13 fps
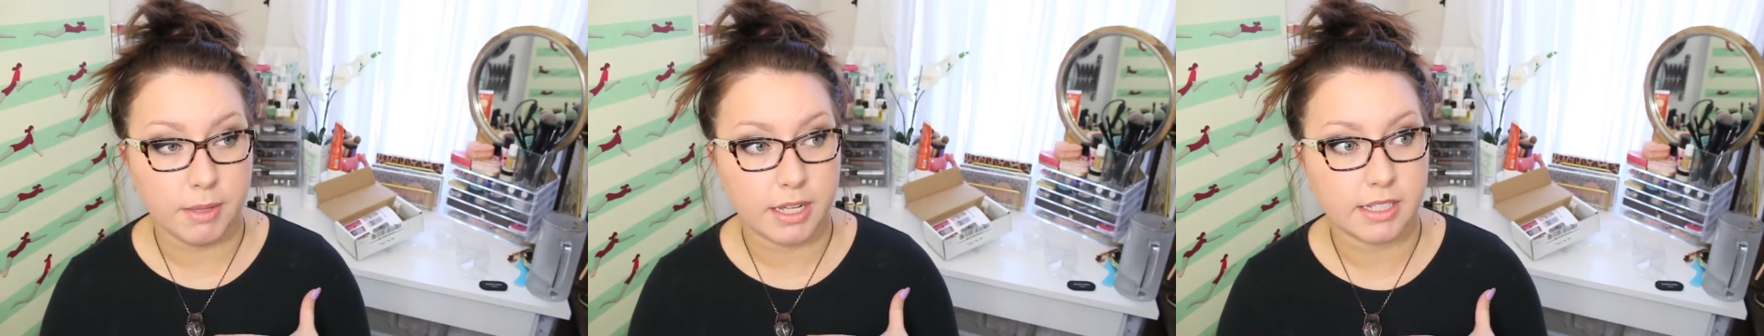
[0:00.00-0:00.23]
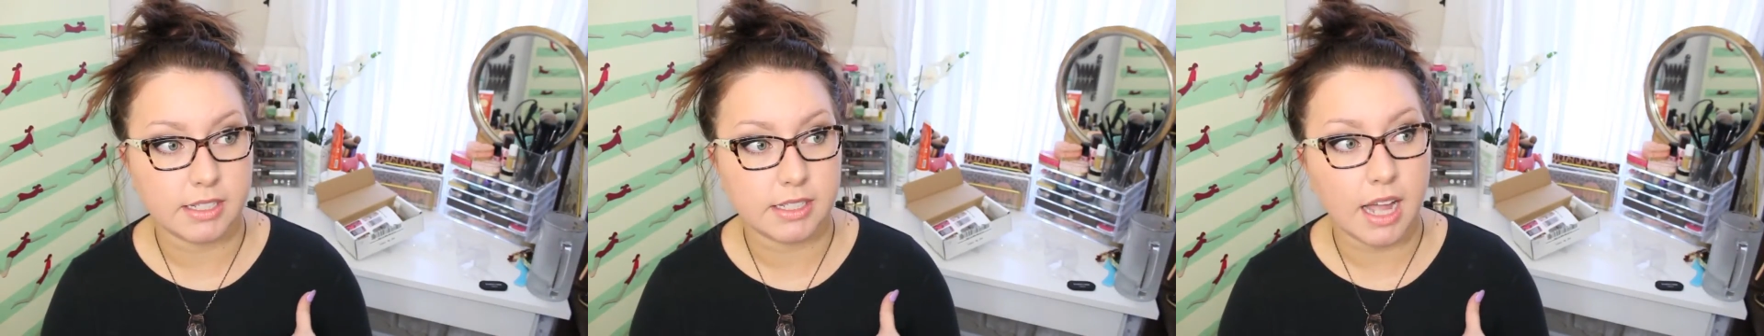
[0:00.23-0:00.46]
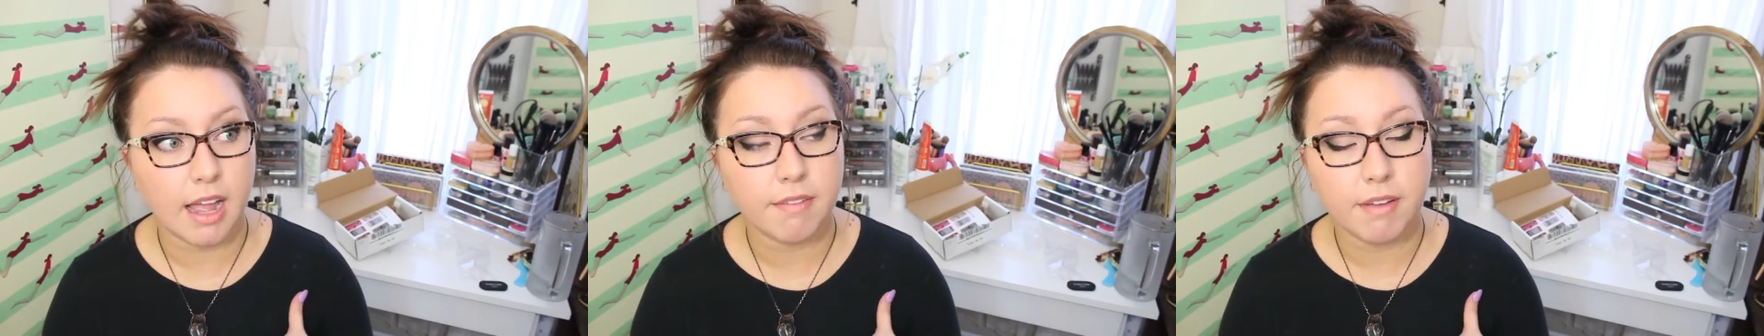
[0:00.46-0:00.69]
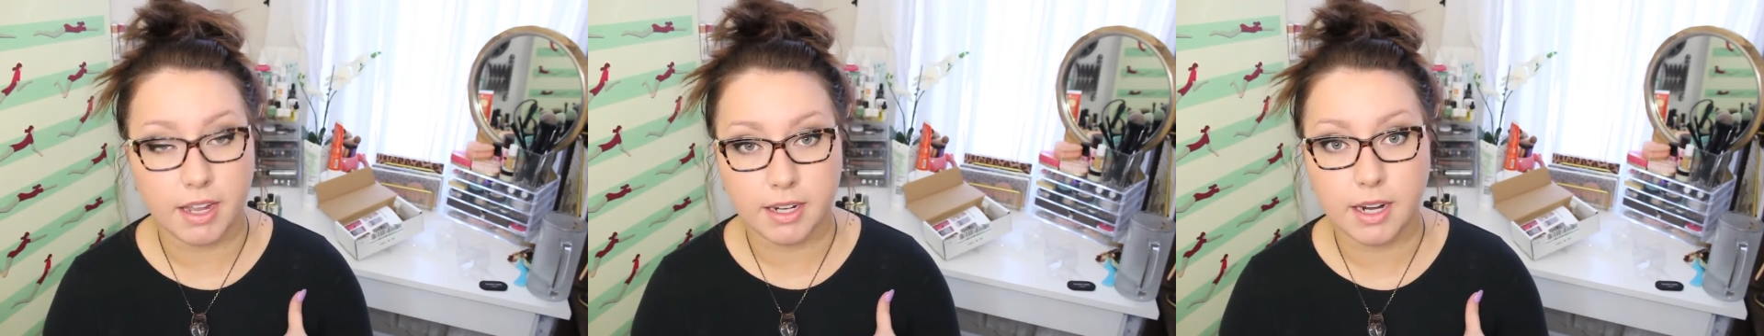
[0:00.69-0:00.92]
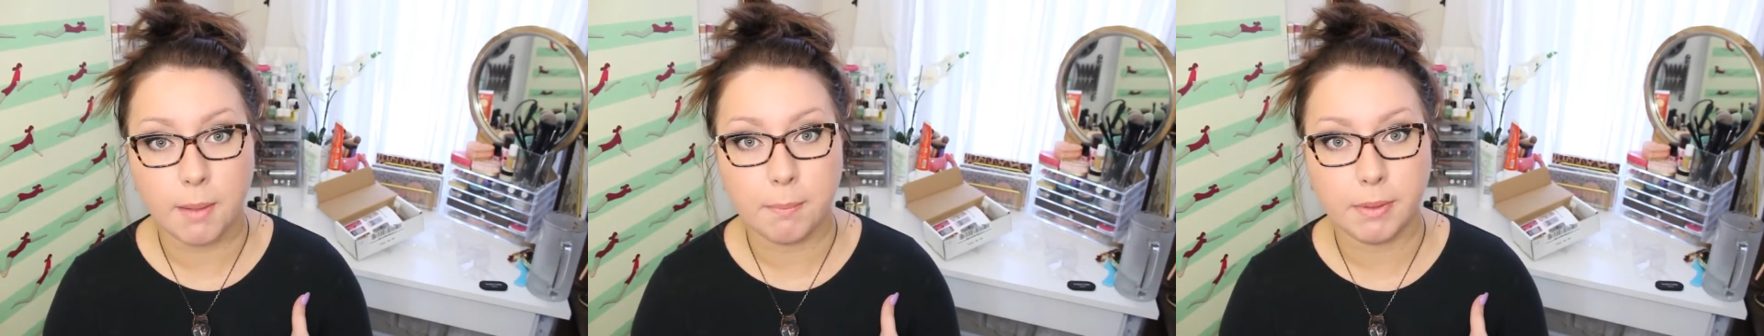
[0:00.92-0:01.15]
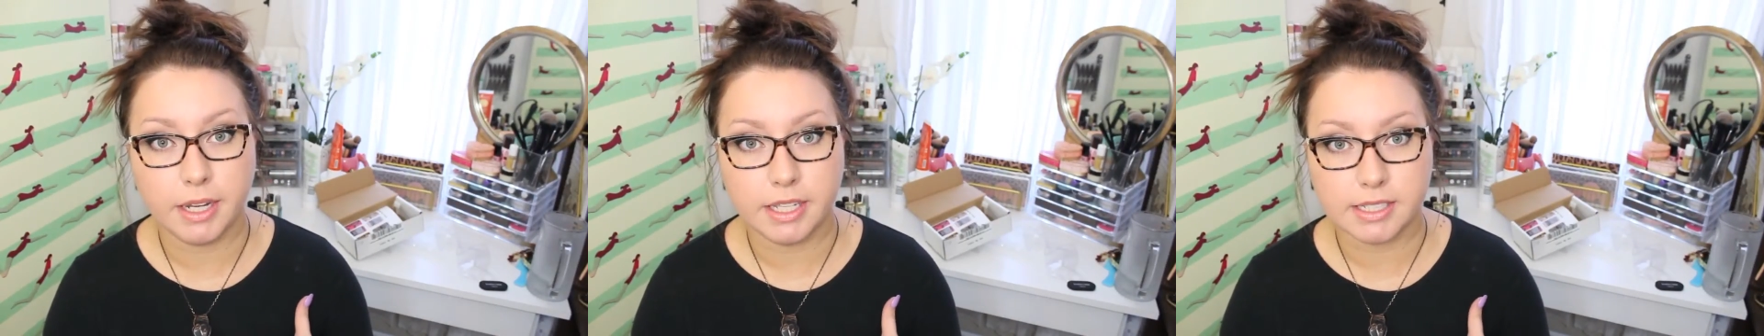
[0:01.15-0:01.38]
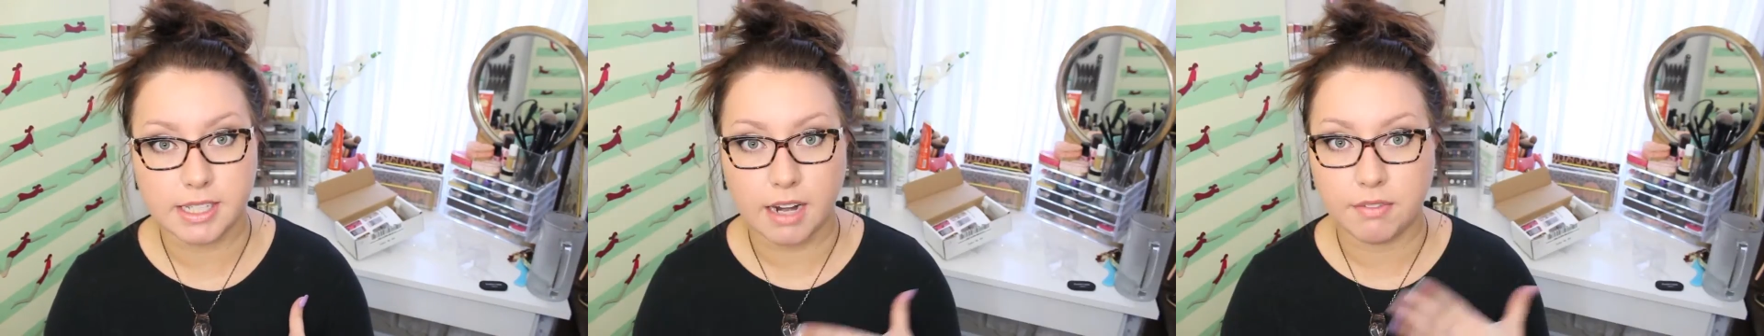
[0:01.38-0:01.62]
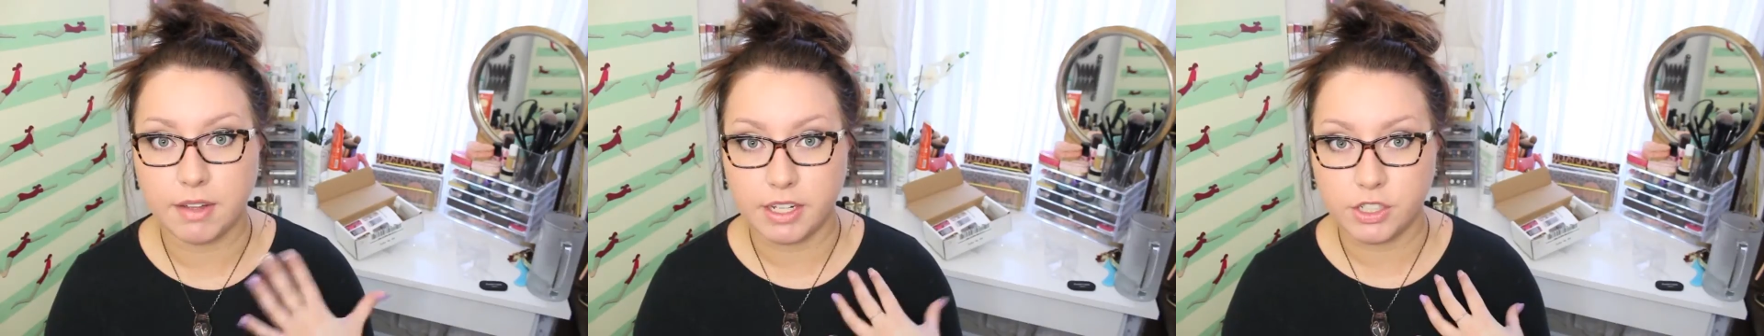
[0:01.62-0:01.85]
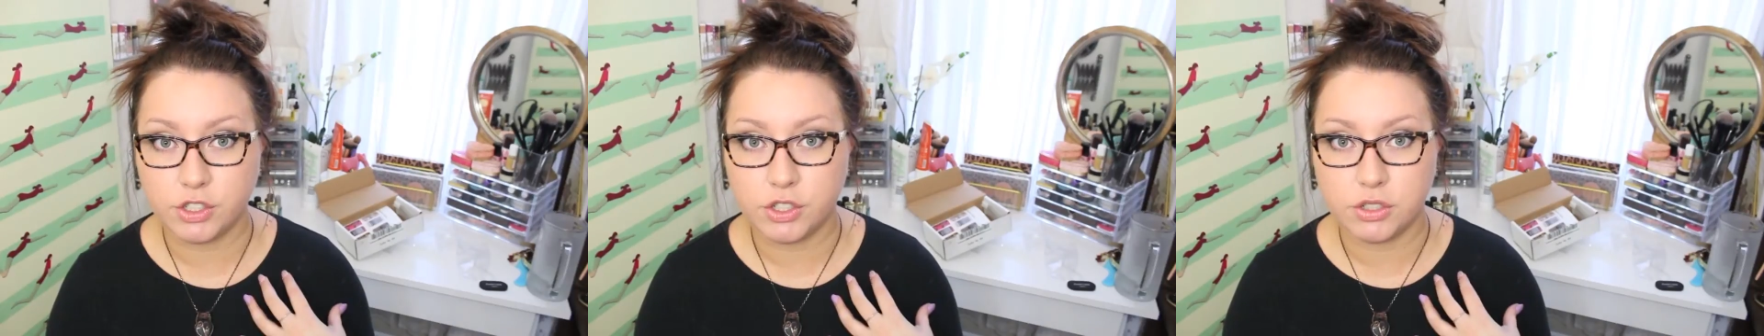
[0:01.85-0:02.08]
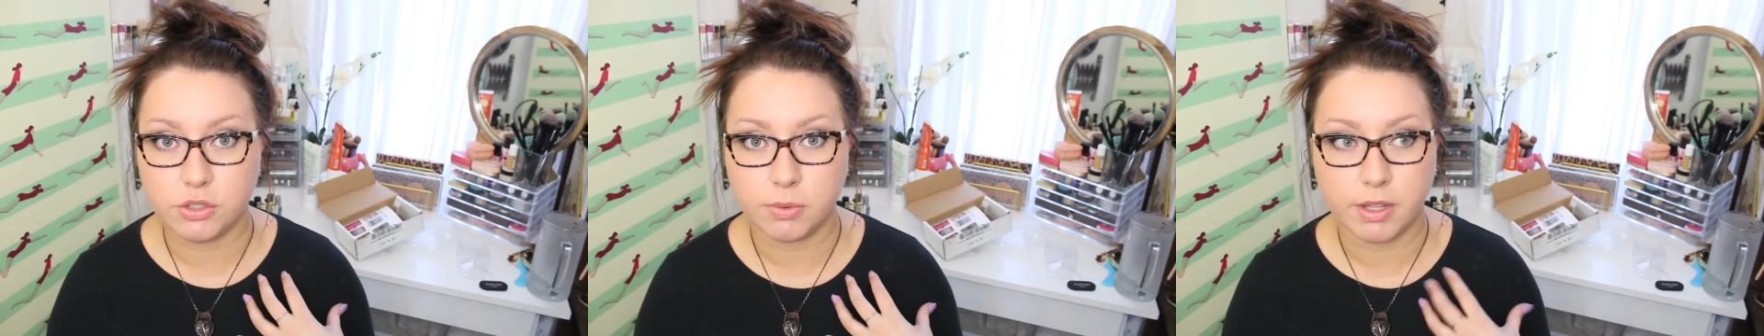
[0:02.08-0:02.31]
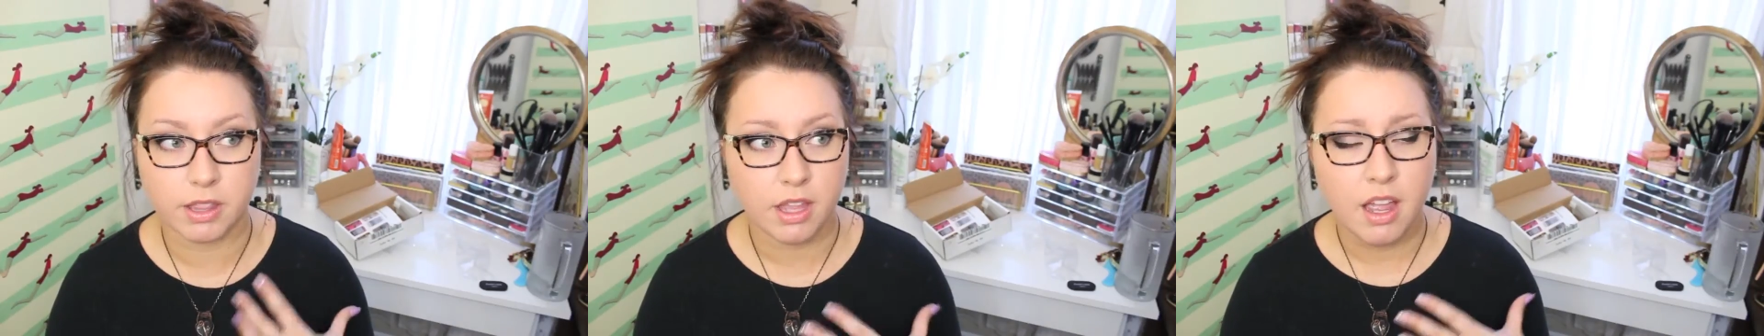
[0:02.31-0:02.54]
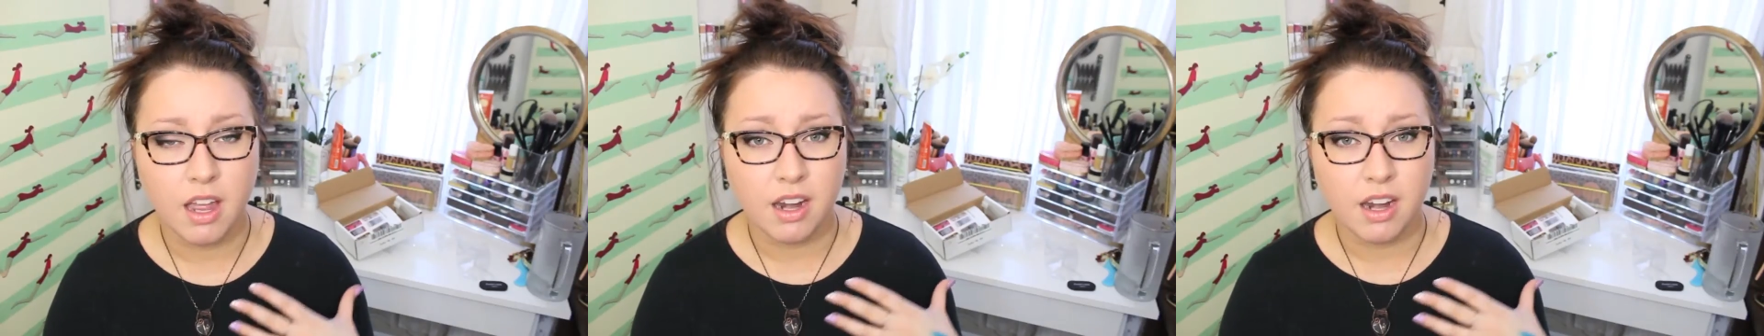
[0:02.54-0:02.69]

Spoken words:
because I've had companies that I've had issues with